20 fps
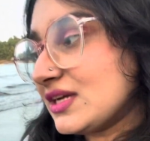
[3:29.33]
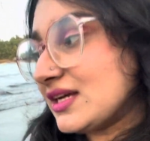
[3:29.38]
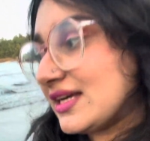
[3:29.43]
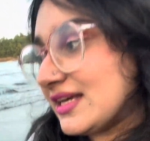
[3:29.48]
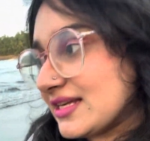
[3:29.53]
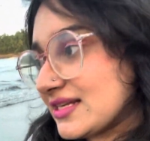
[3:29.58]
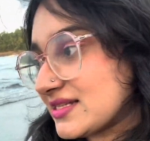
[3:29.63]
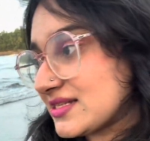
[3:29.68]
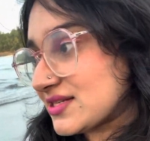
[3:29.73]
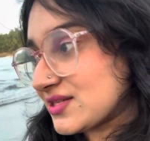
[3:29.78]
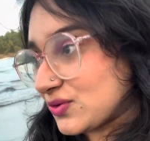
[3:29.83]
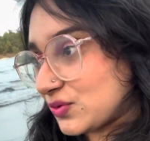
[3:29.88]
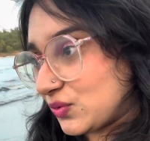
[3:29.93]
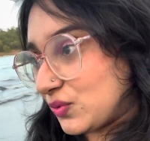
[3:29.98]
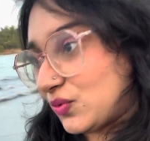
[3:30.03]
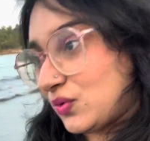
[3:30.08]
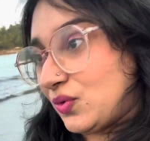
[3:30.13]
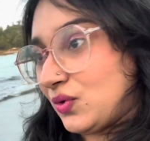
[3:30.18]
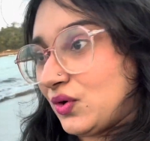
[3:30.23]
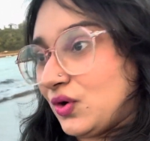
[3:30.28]
is to
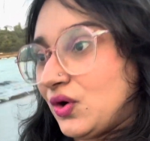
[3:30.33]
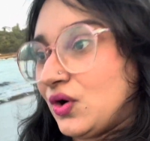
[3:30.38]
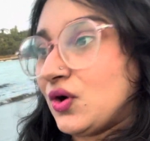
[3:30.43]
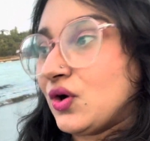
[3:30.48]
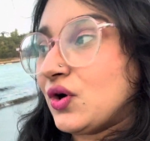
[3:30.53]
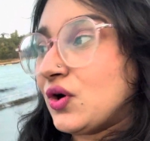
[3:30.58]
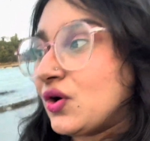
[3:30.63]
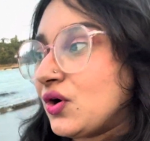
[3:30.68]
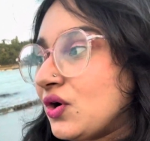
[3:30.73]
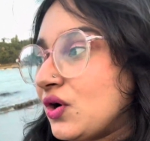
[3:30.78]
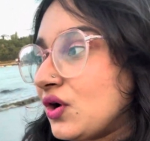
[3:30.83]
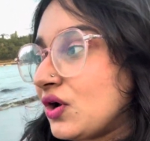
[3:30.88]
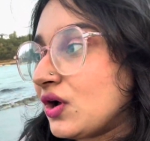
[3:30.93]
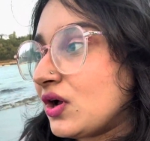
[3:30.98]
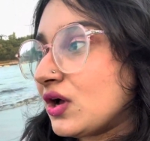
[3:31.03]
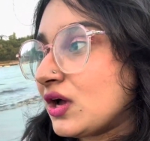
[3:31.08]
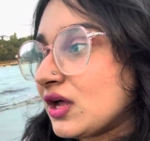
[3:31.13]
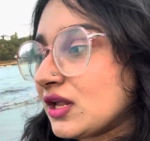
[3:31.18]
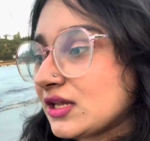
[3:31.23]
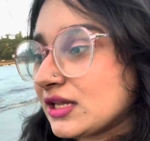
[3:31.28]

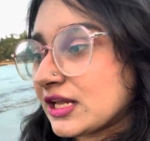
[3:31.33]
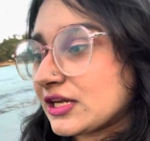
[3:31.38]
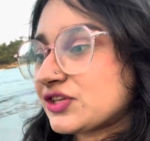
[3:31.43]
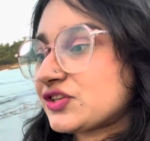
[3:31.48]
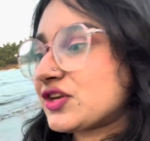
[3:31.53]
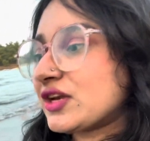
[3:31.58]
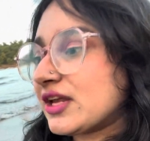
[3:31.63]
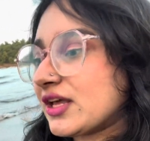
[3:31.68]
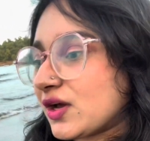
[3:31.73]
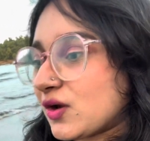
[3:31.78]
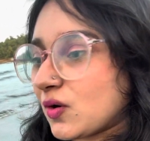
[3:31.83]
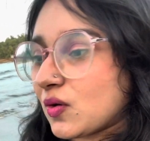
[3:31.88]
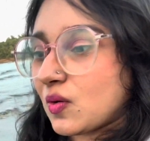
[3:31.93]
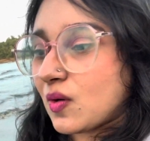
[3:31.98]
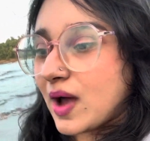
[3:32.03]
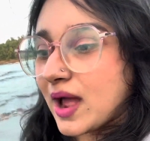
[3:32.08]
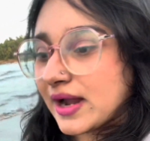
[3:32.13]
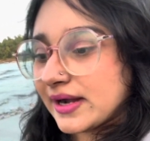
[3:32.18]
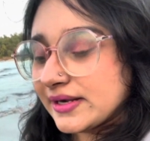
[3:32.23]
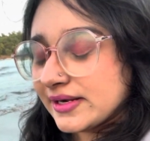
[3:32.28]
literally go
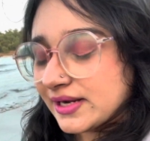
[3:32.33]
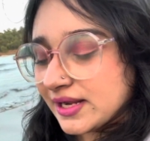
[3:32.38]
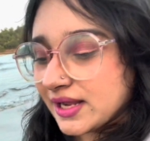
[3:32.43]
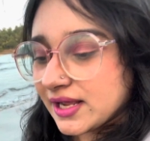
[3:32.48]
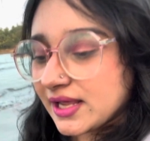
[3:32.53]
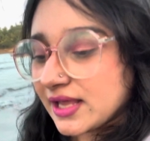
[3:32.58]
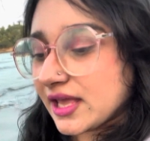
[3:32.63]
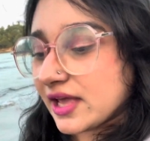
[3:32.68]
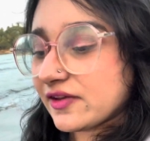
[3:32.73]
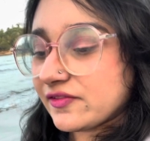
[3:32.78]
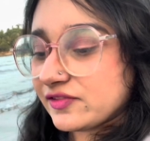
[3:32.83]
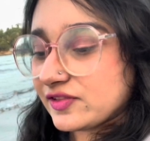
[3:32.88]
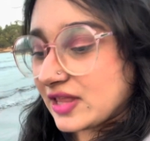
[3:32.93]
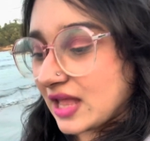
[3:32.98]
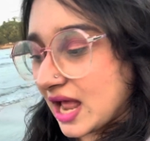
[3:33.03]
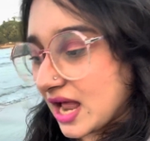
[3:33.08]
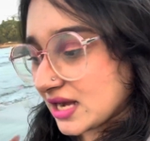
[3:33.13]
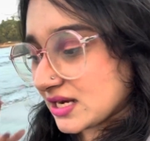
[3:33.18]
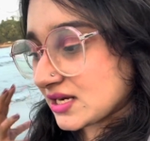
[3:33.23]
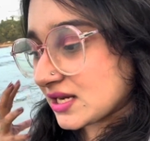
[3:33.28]
and give
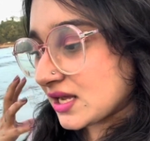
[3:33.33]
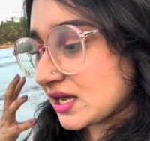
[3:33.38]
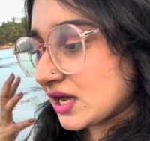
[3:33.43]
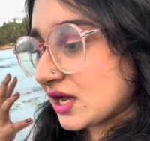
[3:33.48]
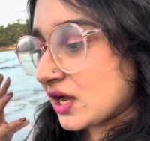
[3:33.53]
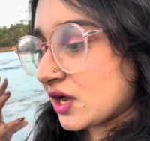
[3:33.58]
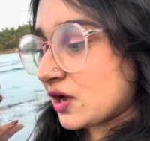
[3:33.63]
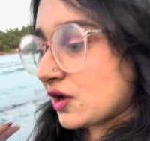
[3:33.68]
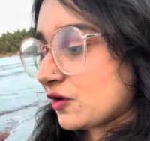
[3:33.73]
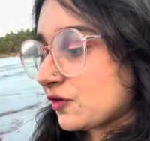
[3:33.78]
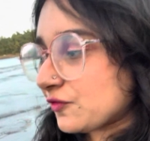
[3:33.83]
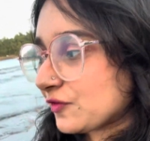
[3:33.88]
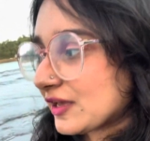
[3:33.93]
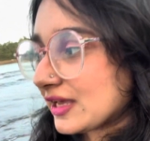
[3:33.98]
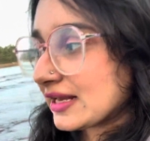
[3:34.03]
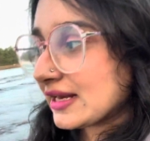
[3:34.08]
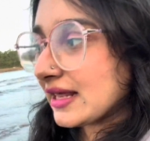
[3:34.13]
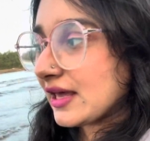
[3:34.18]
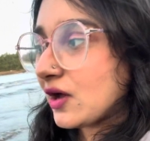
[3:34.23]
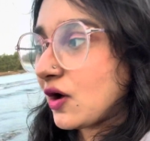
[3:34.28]
that
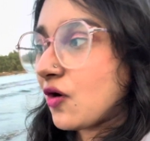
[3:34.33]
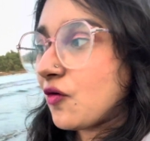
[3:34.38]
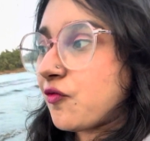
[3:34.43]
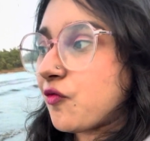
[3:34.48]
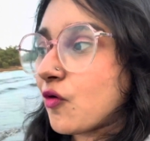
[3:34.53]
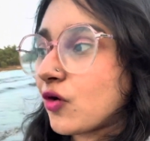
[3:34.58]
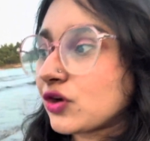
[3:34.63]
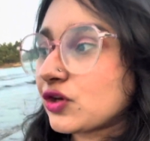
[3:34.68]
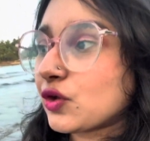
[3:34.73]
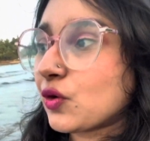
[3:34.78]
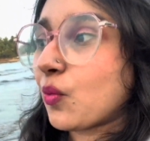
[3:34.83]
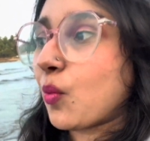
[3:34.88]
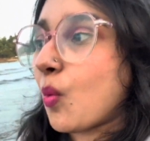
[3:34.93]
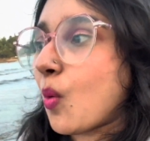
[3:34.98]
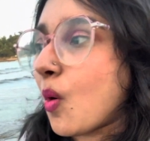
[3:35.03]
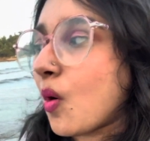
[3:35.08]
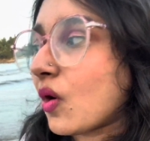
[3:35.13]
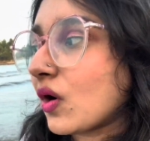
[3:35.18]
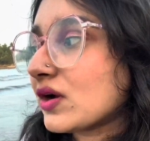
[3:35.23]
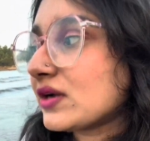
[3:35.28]
feeling of what you
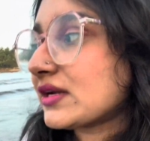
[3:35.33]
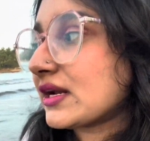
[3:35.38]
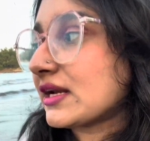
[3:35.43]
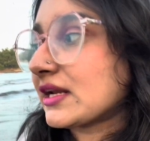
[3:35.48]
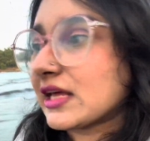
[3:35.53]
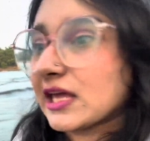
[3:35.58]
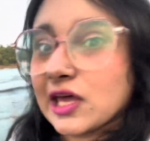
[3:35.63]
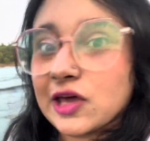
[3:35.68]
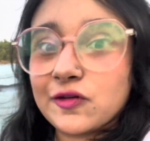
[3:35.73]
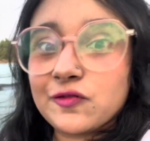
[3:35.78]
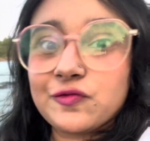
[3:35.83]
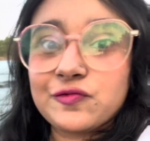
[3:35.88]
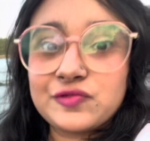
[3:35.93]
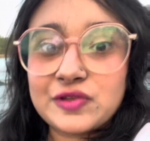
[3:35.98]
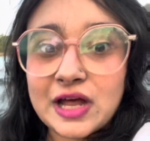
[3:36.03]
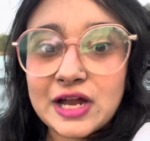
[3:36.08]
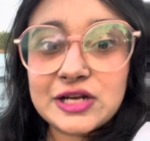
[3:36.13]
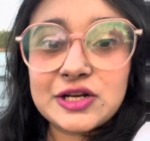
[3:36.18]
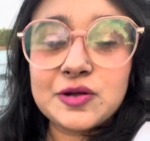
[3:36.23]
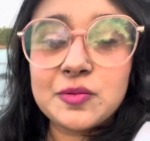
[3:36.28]
want and give
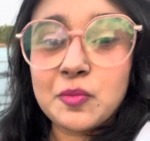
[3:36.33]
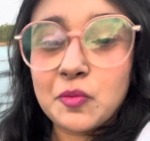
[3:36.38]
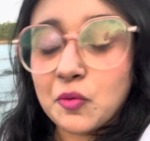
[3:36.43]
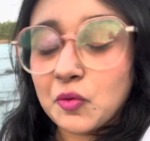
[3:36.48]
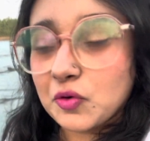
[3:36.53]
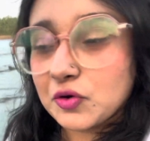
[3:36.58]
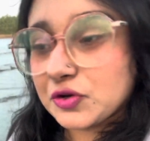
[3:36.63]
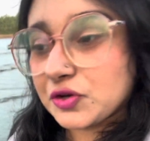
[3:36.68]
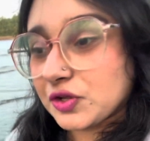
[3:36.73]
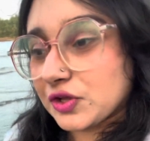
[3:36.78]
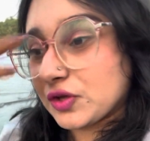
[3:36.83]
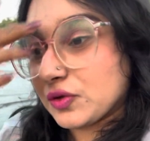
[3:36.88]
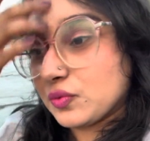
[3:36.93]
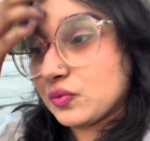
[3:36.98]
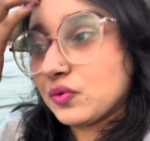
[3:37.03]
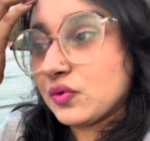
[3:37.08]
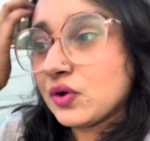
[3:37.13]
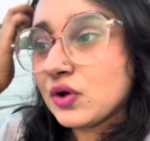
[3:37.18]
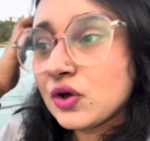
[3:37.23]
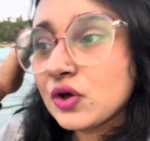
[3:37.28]
that mood to you
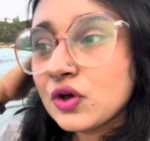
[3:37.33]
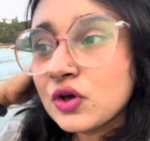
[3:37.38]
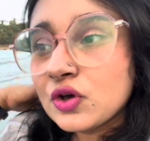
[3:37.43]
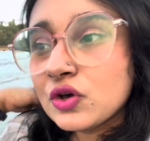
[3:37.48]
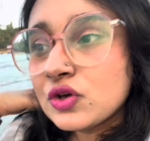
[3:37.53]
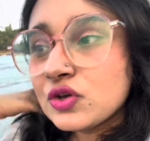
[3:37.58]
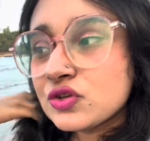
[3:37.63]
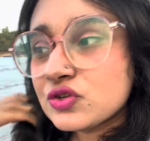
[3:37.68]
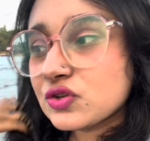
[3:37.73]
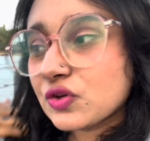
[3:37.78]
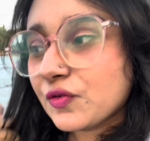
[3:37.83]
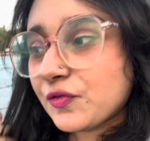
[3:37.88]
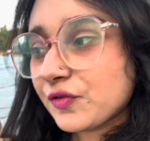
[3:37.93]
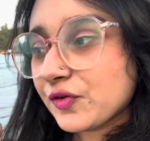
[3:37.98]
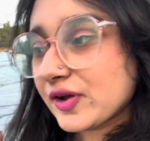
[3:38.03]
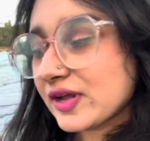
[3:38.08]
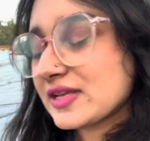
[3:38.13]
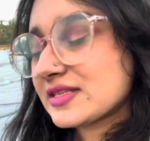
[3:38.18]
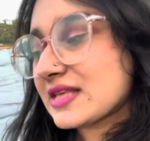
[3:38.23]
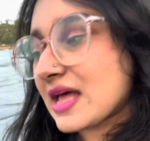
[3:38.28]
so for
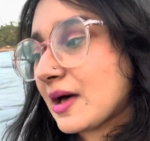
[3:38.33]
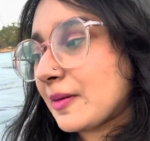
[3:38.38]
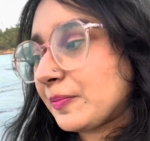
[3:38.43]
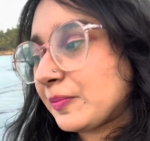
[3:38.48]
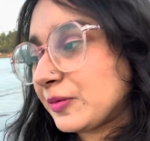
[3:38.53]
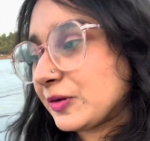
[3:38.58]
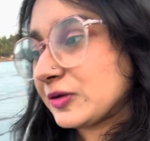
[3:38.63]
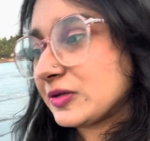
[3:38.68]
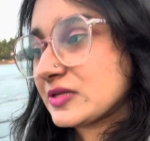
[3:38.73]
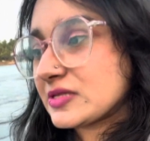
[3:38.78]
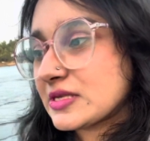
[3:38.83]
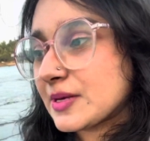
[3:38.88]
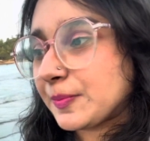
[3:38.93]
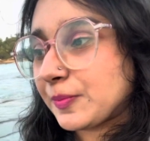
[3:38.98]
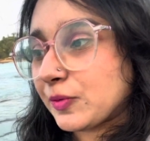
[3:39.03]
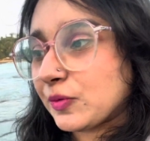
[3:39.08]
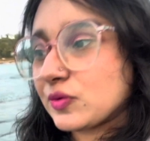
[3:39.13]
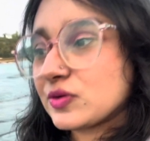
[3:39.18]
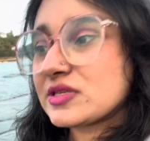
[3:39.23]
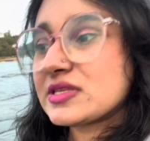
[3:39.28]
example
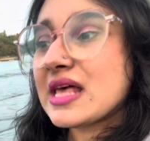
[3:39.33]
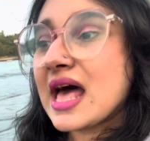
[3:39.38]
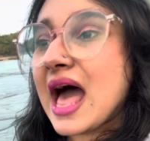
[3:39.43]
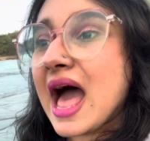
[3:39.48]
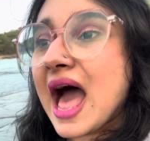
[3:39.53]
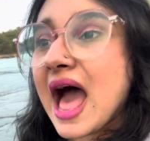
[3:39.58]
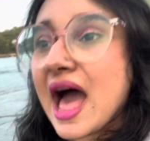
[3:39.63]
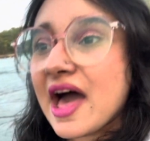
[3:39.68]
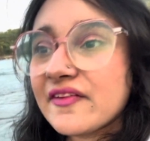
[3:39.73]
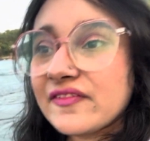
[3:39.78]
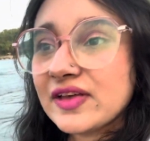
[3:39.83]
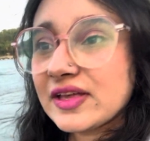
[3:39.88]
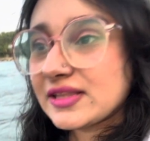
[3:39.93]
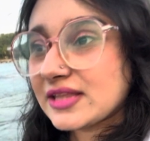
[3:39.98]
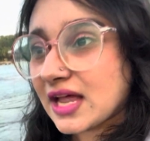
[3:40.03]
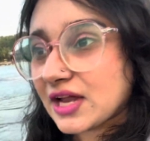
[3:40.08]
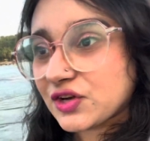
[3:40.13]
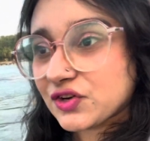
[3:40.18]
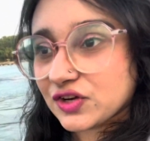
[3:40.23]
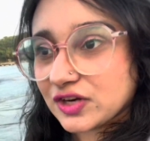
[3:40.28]
suppose having
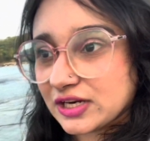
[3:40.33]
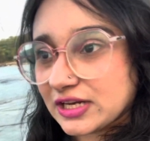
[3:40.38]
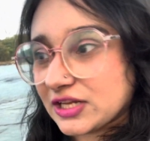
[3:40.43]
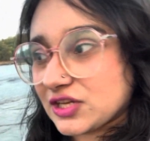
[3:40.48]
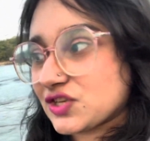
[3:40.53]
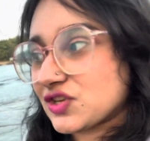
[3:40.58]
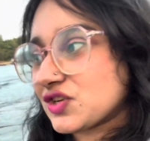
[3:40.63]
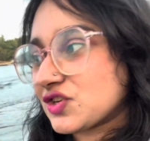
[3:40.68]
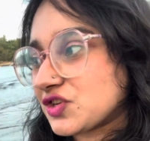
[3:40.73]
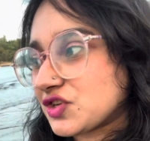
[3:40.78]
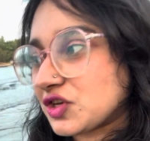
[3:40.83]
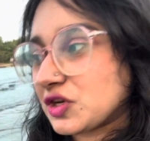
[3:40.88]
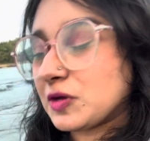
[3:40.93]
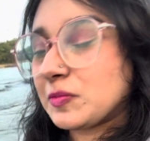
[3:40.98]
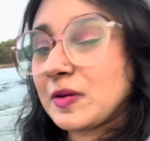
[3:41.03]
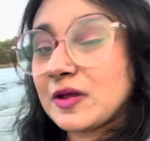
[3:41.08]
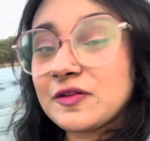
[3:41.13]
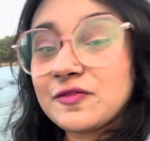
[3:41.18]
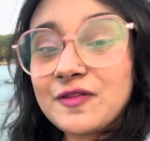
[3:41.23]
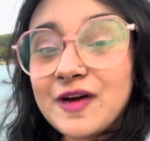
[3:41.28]
that
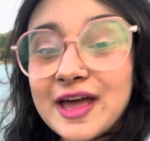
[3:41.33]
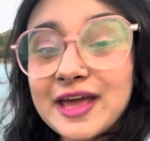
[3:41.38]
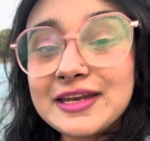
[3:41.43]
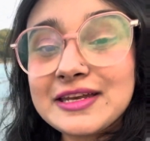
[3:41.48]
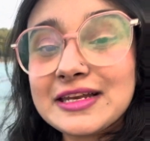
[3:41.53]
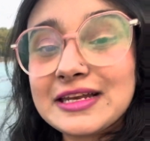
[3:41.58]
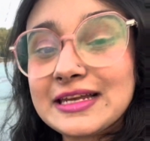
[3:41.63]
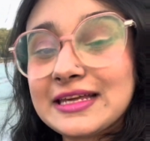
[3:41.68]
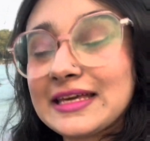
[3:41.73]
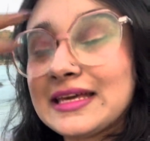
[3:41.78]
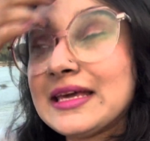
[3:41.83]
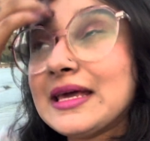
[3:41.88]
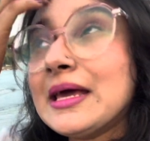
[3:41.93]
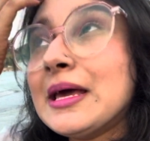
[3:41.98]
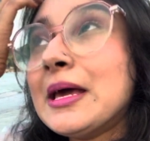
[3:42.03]
relationship and finally